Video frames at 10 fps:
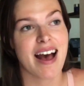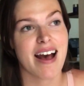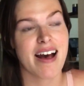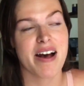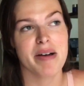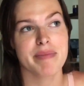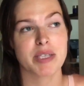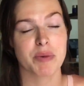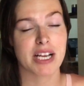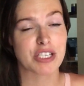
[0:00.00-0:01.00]
That's
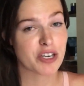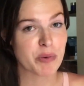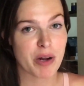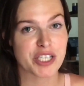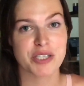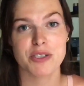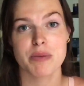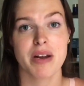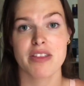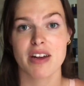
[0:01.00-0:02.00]
when I started watching YouTube
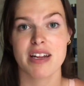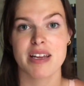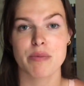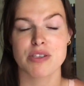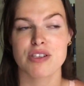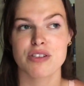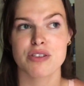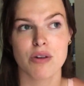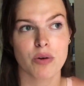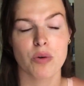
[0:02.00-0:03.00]
and I thought it was
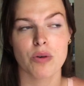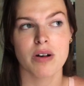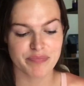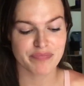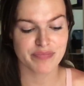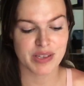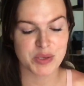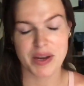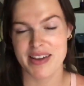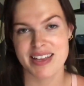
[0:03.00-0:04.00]
so cool. So
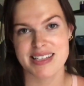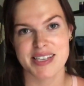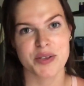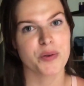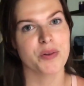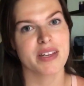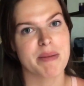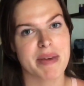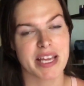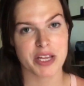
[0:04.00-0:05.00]
yeah, I think it's kind of cool that I'm
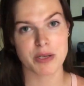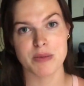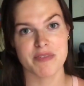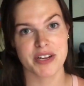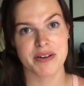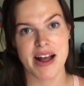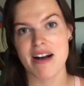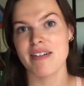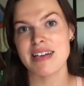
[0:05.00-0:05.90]
making a YouTube video now.